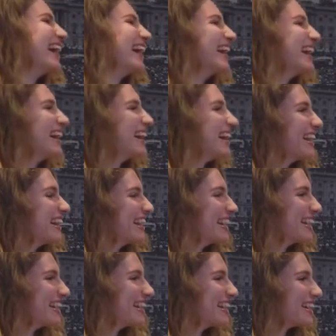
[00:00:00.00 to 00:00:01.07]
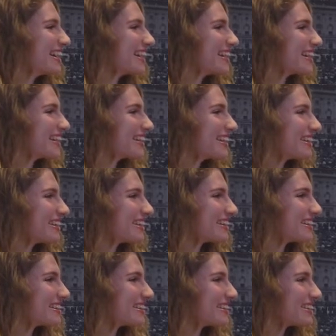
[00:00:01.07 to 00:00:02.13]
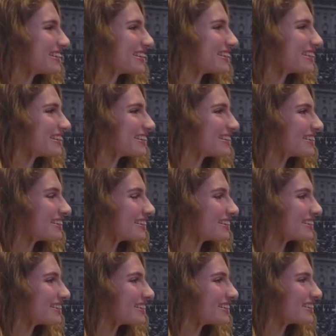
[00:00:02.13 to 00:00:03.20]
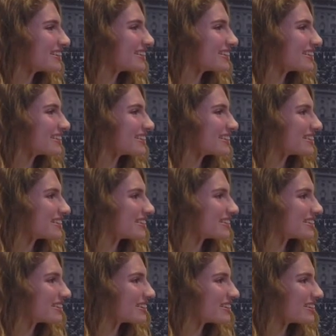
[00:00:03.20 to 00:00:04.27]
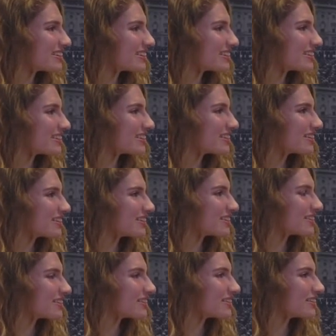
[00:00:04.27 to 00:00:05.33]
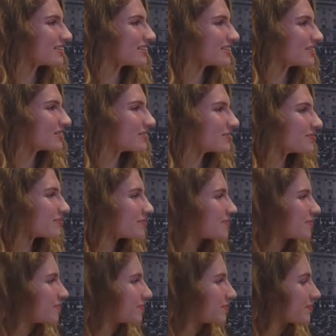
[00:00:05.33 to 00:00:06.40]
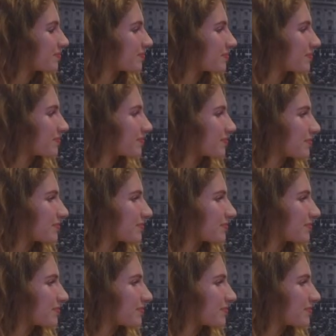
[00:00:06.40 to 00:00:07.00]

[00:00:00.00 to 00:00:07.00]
[no speech]